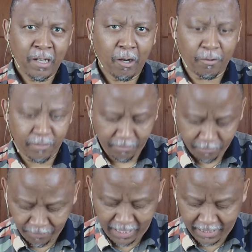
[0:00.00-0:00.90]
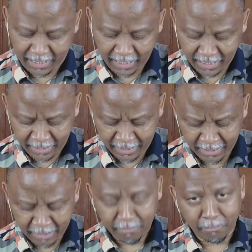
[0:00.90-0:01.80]
of a father
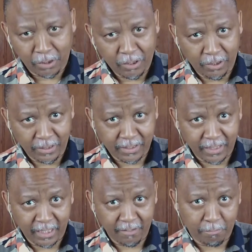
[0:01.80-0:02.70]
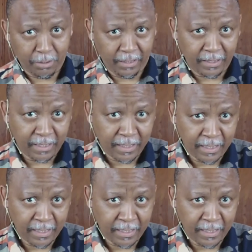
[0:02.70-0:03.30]
because they have been